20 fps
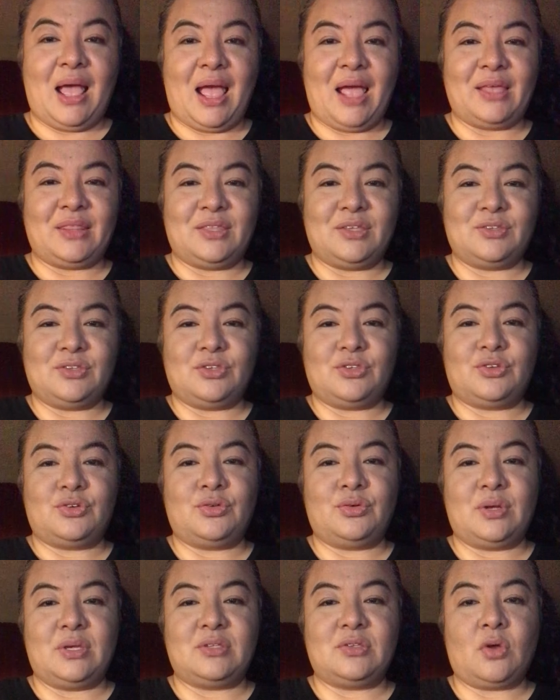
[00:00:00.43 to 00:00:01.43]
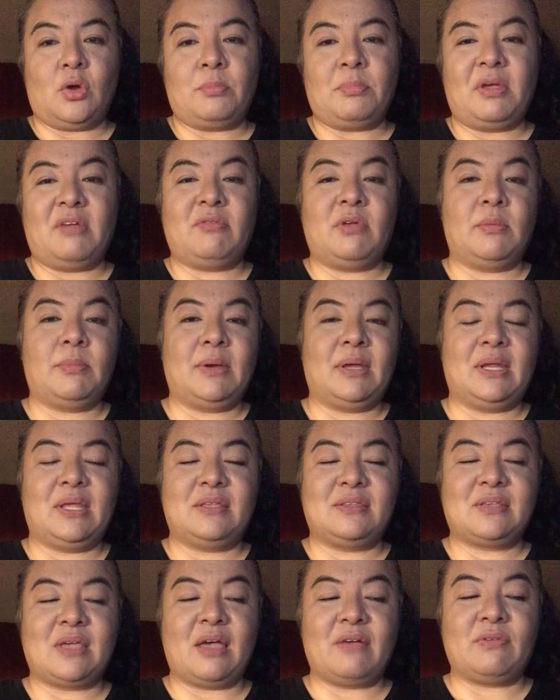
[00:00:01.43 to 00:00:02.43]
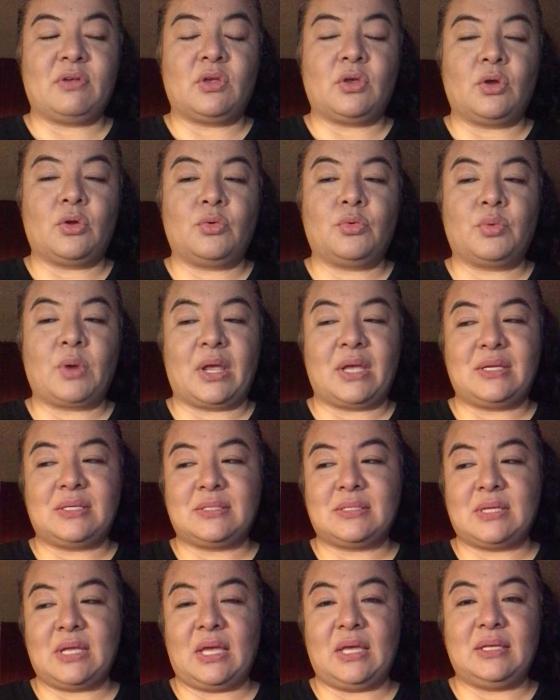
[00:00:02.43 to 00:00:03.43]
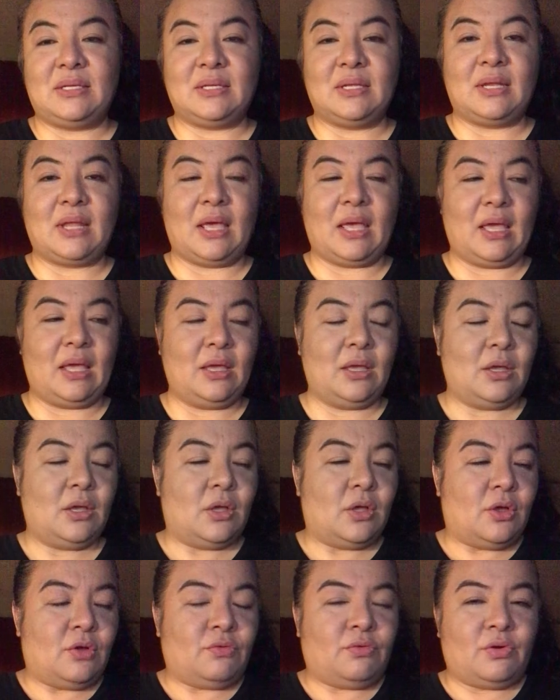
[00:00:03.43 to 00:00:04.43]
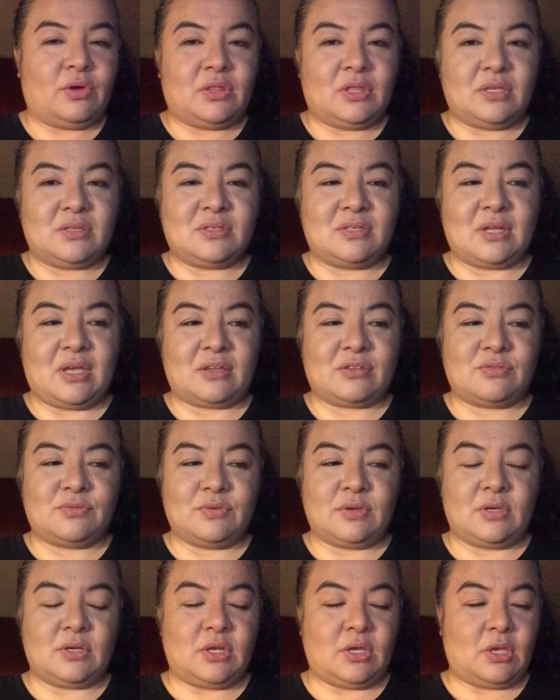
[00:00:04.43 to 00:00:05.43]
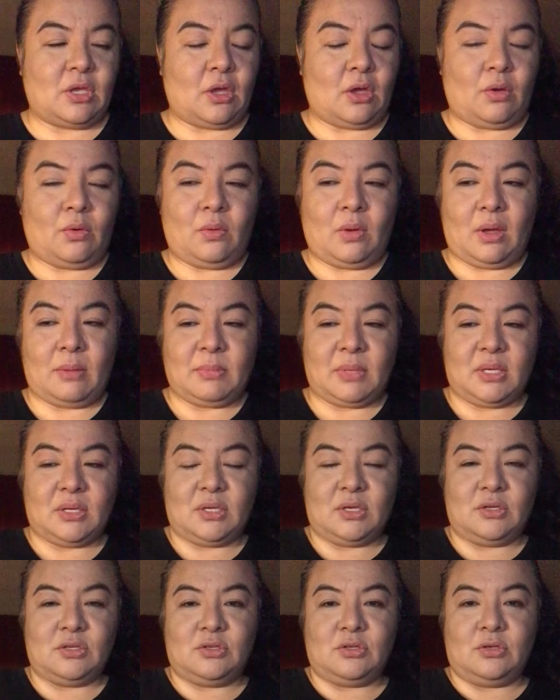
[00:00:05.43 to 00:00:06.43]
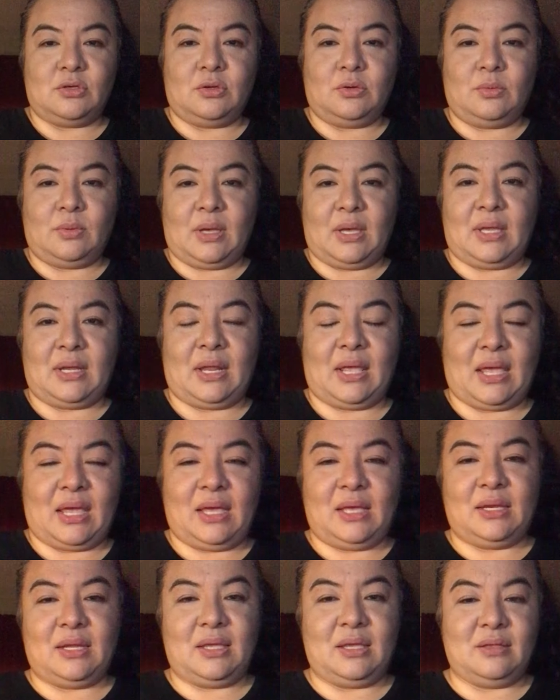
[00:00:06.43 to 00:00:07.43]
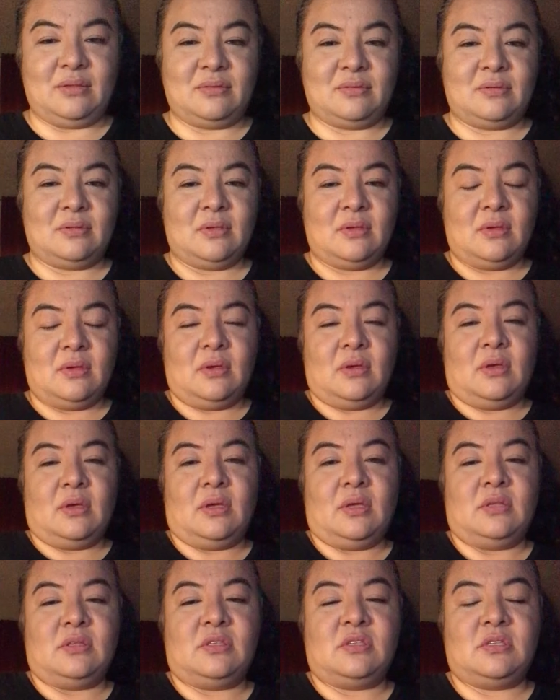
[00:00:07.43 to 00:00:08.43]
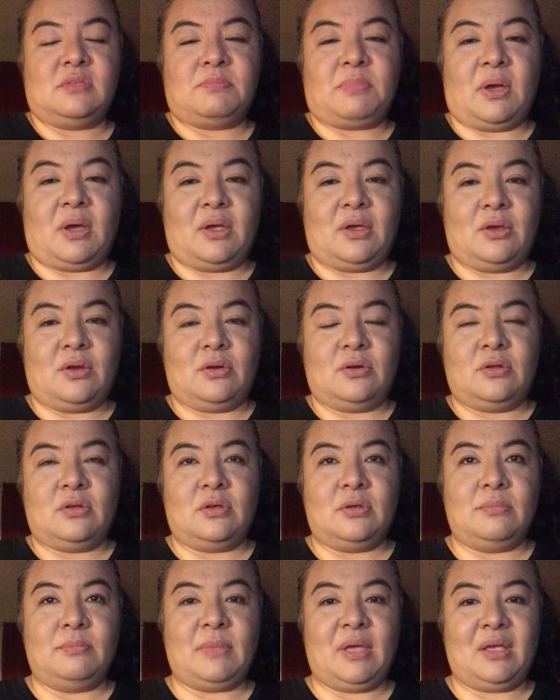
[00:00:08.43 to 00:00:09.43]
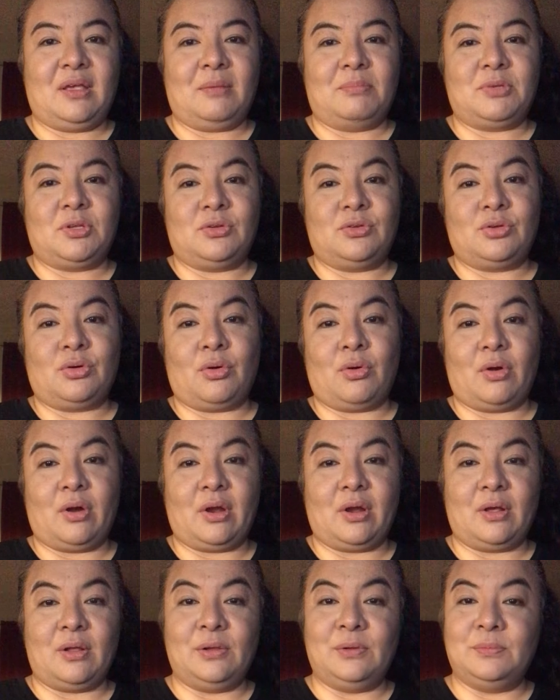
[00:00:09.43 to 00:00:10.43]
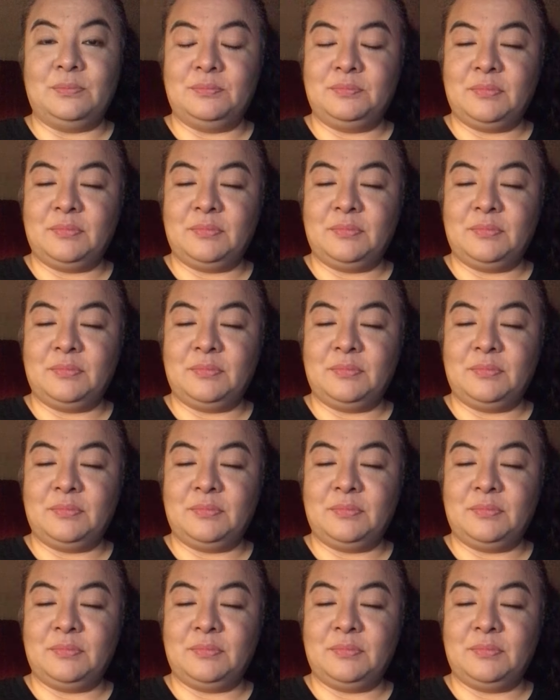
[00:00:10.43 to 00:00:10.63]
Hi, this is Teresa. Hope everybody's having a great day today. For this next video, I'm going to do an 80s inspired makeup tutorial.